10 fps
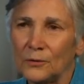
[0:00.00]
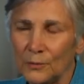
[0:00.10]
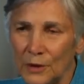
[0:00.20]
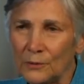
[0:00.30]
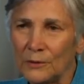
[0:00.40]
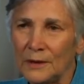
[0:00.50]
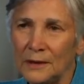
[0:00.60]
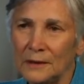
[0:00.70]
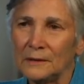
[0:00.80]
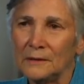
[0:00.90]

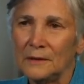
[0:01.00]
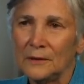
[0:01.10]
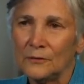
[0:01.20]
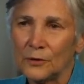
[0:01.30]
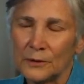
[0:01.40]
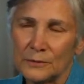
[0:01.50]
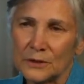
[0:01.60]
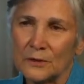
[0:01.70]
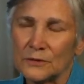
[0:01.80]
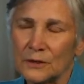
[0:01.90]
recreating for
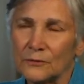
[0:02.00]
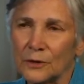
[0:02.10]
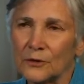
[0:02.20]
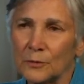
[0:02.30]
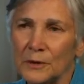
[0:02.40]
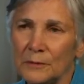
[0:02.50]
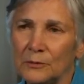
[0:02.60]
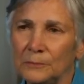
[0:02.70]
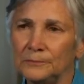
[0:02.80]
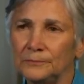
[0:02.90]
themselves and for other people.